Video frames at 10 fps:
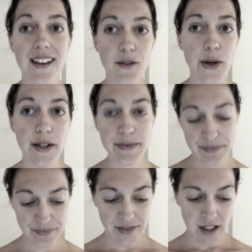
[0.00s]
olive
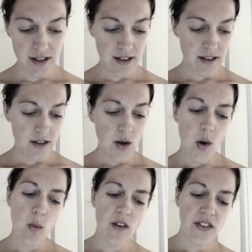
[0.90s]
oil.
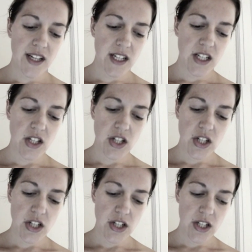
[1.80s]
While
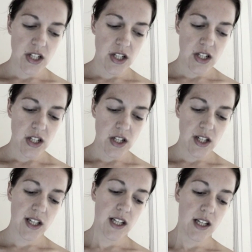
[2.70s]
vintage
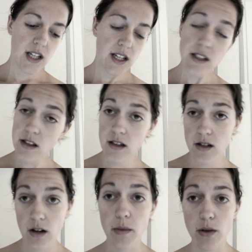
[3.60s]
is a
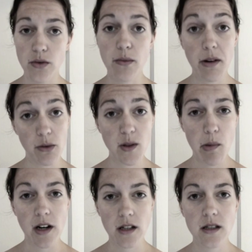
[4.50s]
term used for both those
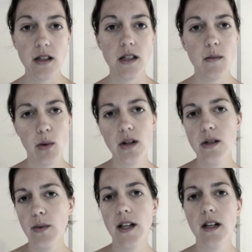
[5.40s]
products, it's
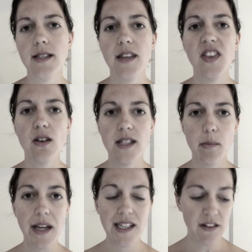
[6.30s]
important to realize that there is a
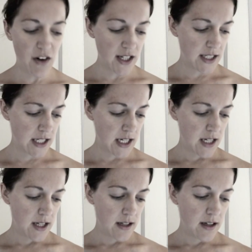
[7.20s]
big difference.
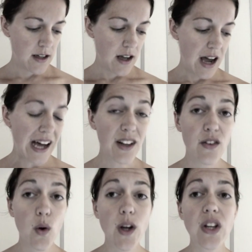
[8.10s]

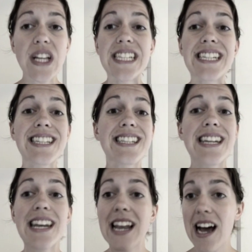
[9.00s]
Olive oil
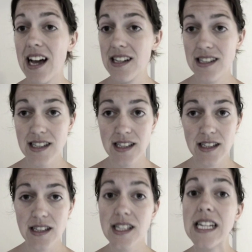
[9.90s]

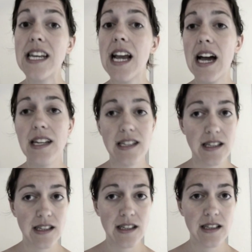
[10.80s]
does
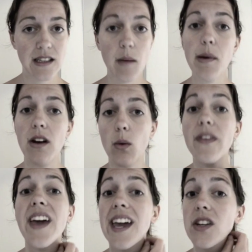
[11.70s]
not get better
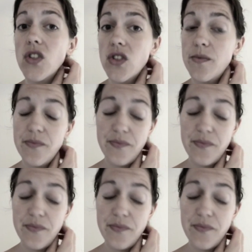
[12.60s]
with age.